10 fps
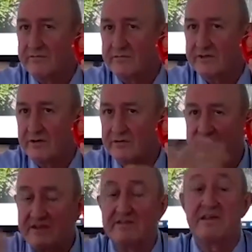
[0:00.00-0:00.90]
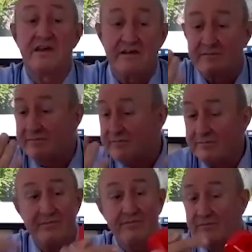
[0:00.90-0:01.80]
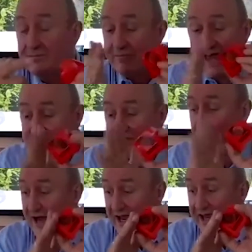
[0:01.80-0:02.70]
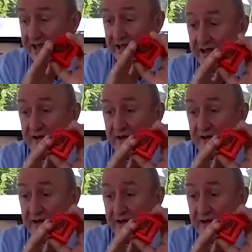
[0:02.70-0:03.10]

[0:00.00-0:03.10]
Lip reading: So that's why